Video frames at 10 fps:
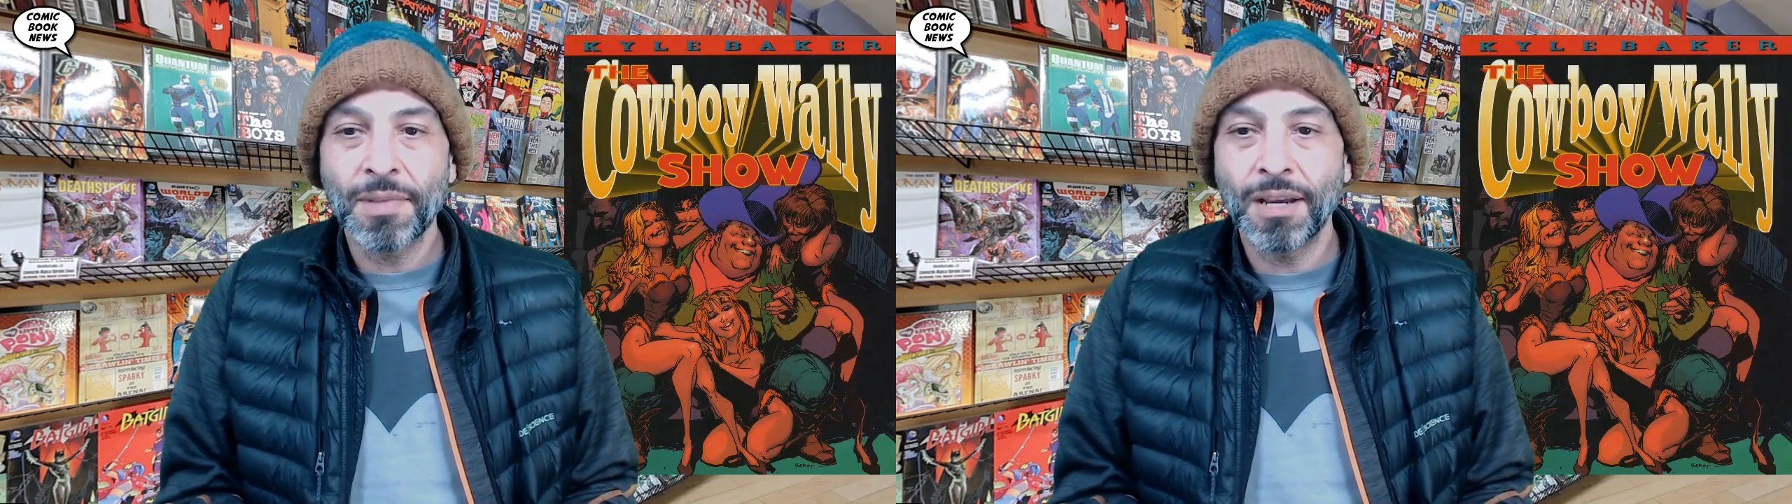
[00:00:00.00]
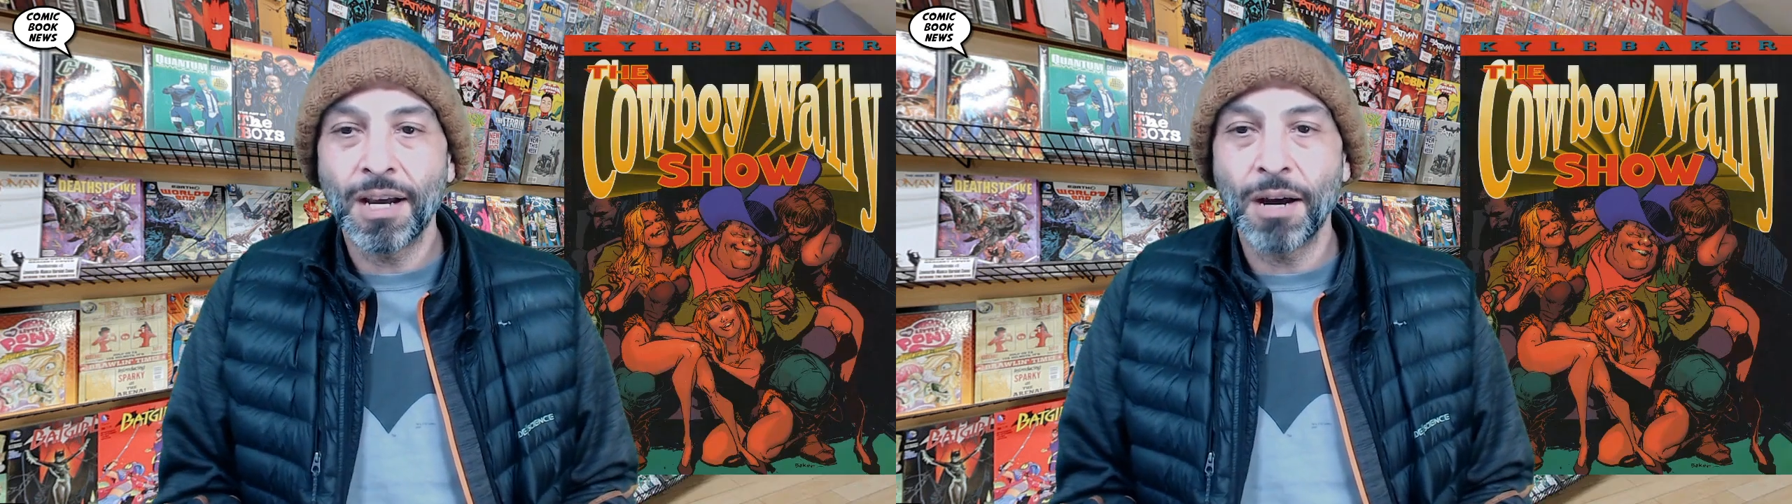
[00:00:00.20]

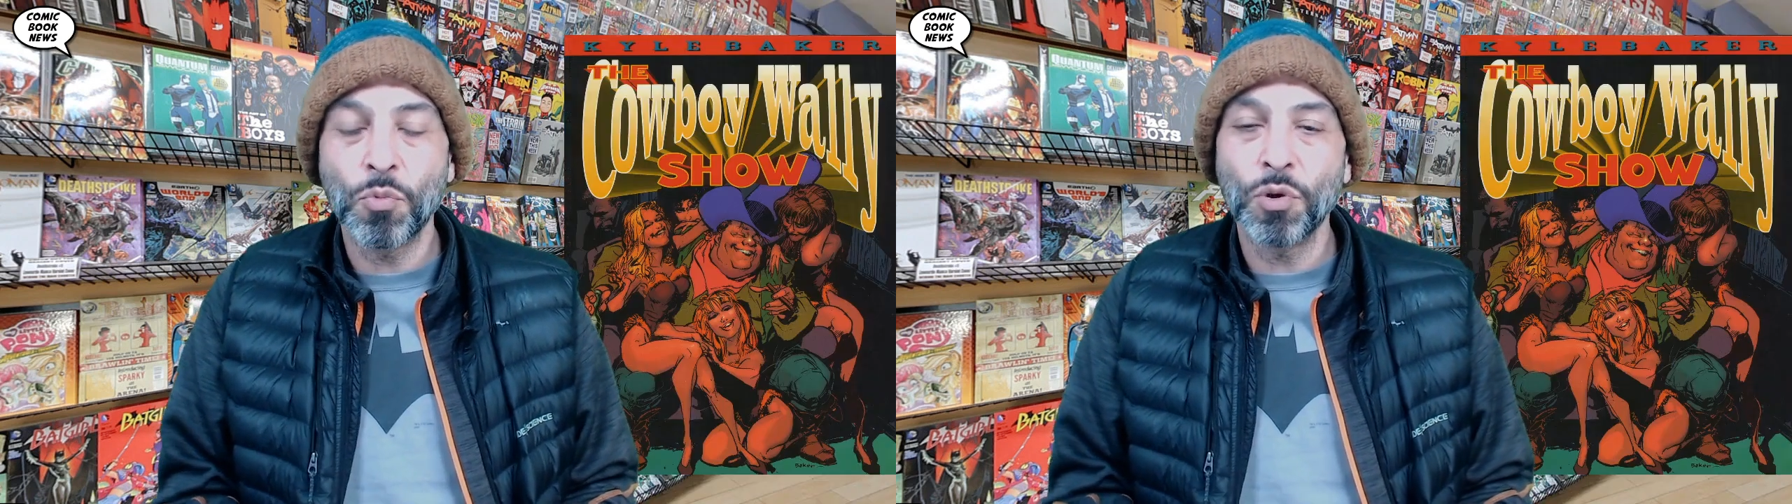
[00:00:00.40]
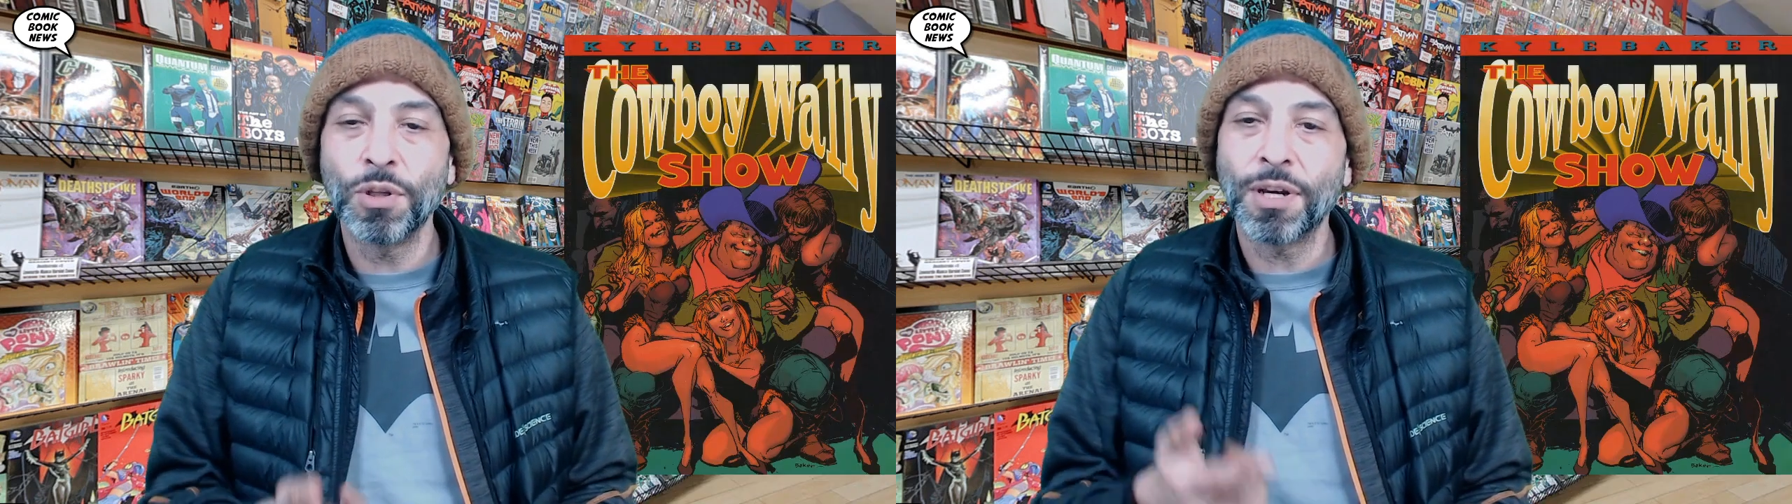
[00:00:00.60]
Um,
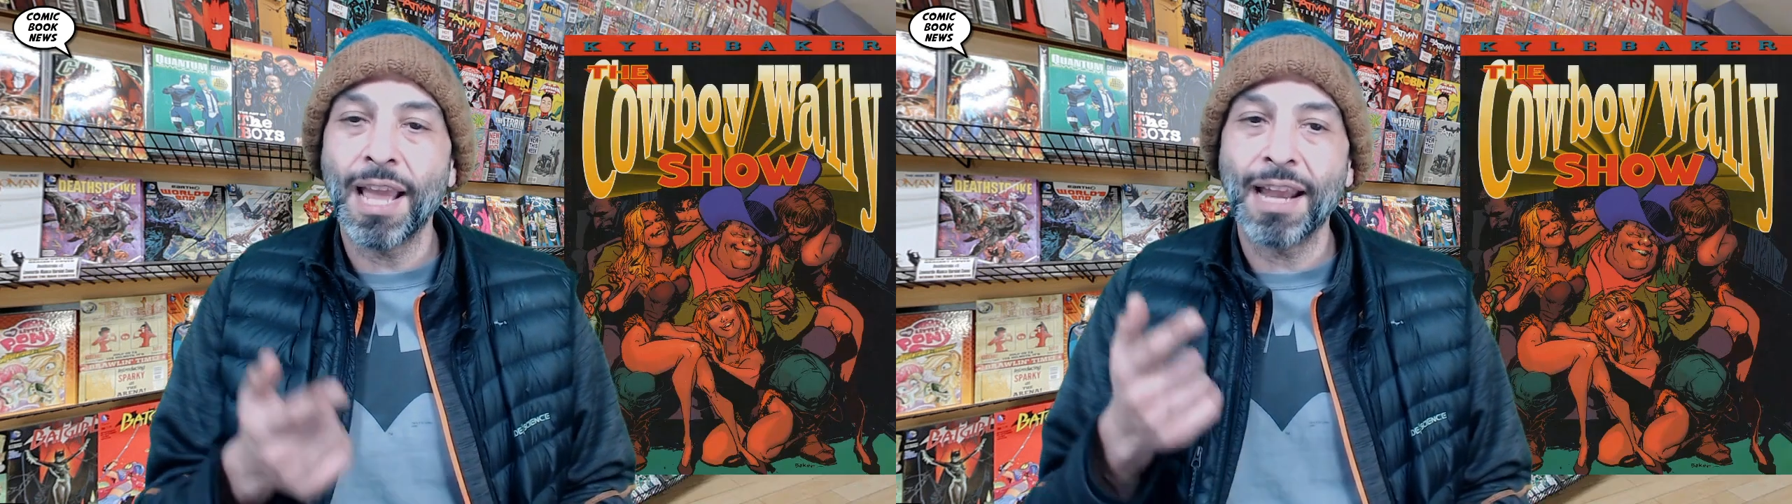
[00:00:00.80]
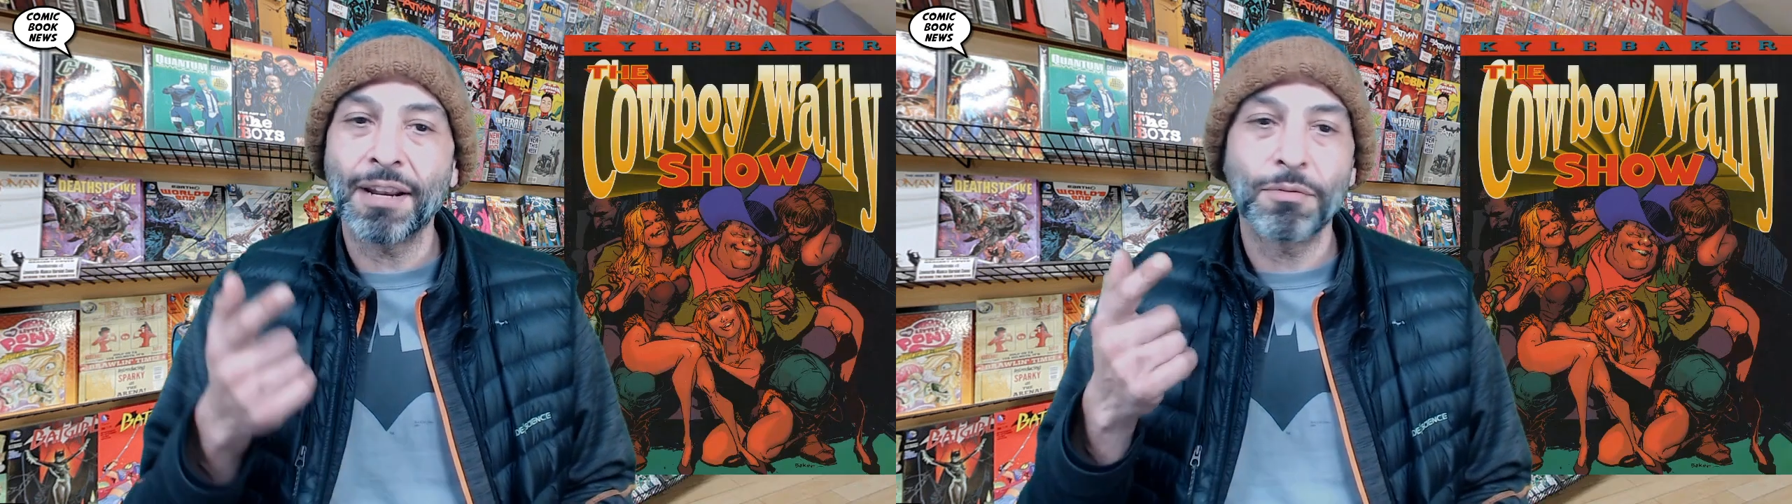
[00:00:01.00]
we'll look
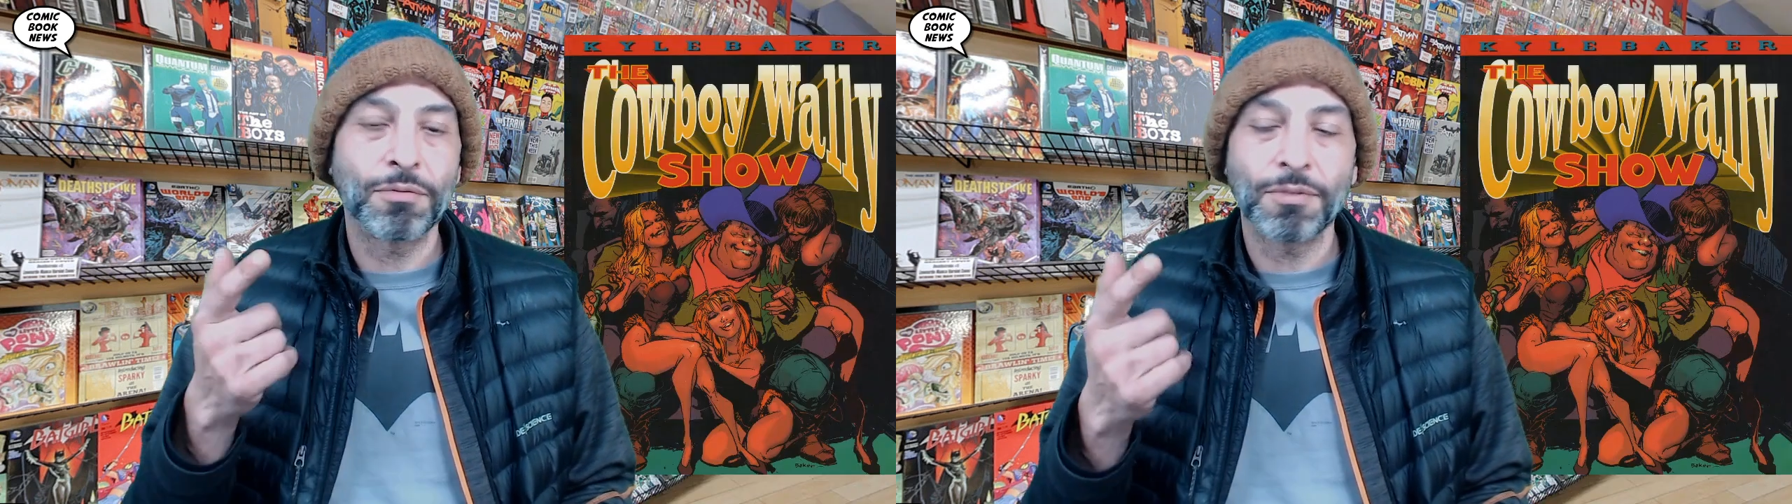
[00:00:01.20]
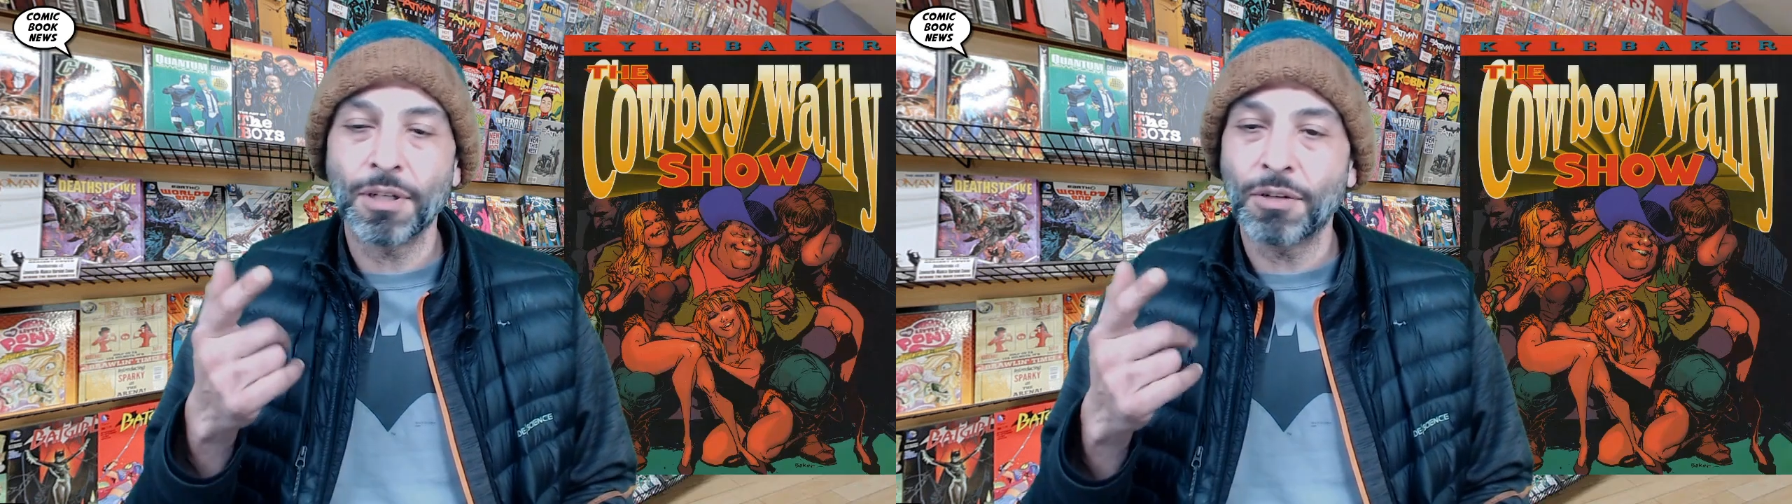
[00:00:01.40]
at
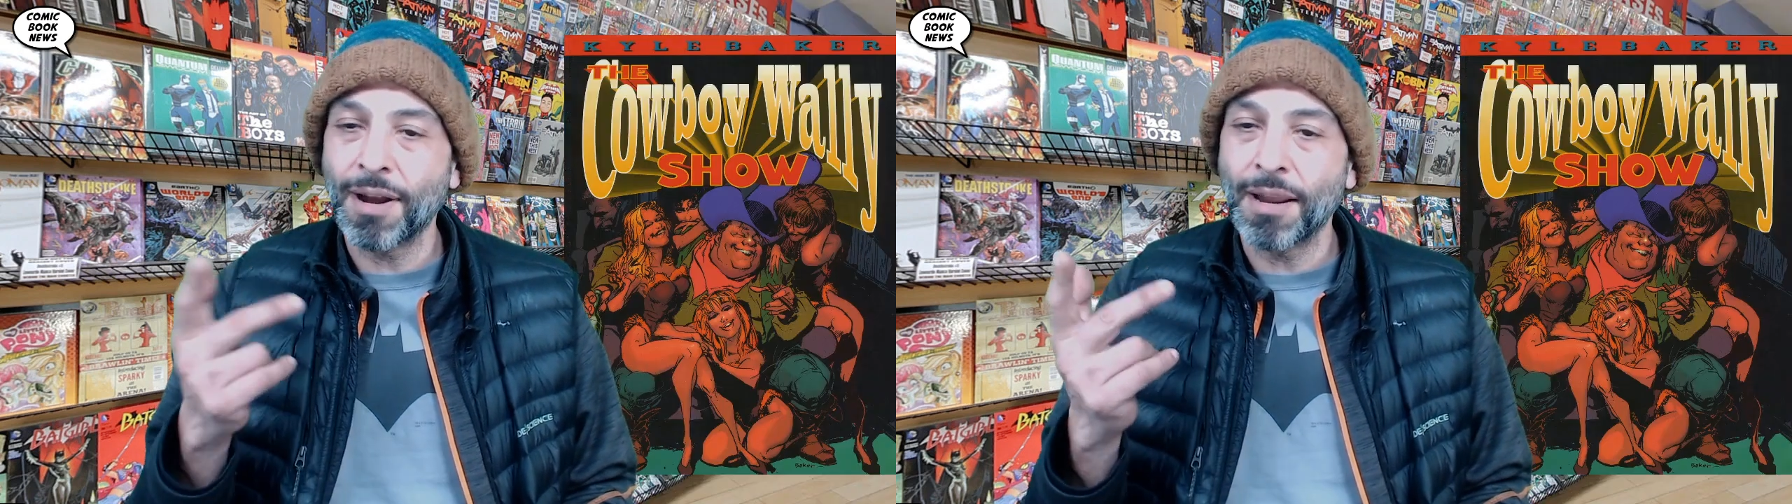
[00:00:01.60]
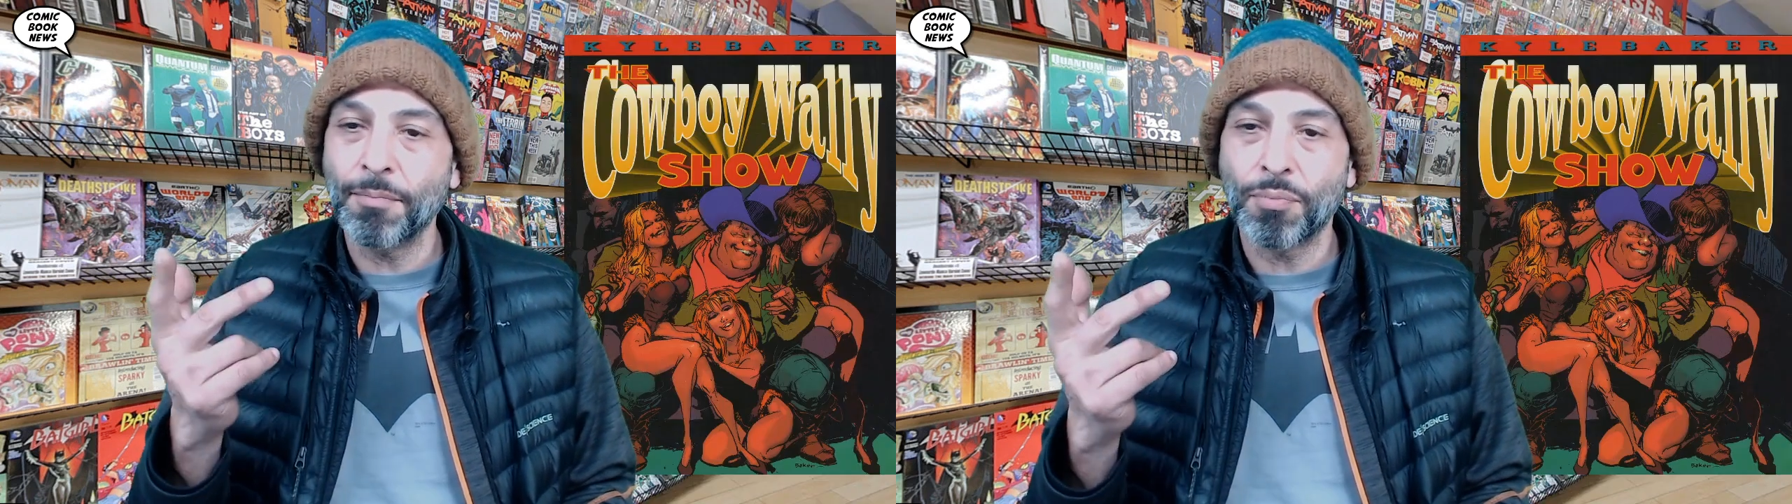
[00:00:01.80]
Grant,